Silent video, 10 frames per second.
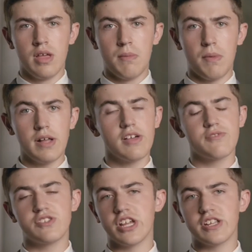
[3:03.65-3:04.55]
My life
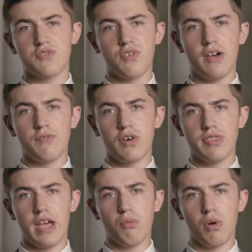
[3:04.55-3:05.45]
changed forever in
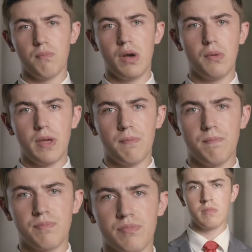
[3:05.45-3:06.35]
that one moment.
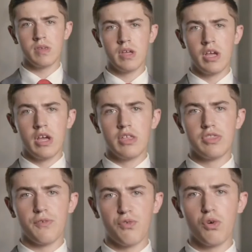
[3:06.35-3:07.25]

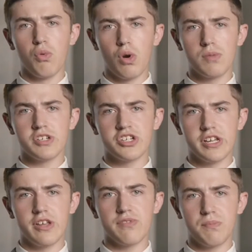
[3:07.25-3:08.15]
The full war
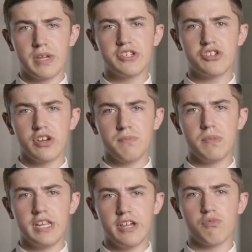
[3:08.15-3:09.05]
machine of the mainstream
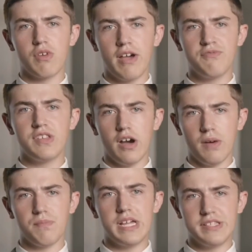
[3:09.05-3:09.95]
media revved up
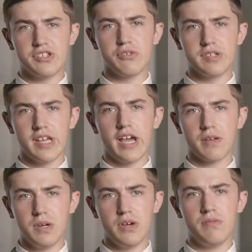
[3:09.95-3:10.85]
into attack
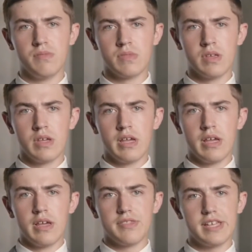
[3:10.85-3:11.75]
mode.
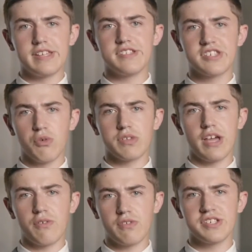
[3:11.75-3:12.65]
They did so
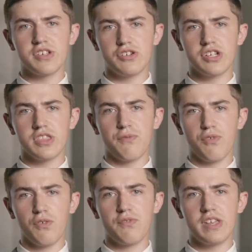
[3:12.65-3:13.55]
without researching the
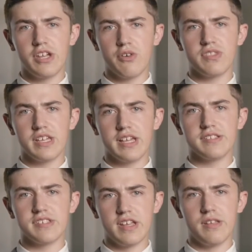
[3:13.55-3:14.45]
full video of the
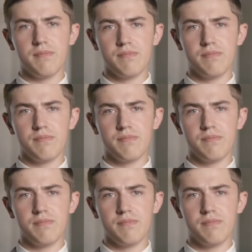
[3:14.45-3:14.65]
incident,